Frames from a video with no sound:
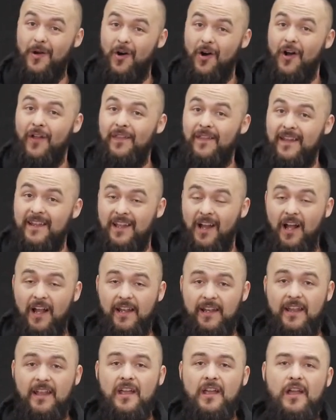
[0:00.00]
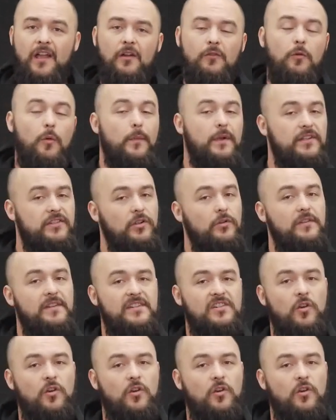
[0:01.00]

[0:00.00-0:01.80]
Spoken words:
on the gun. When we do this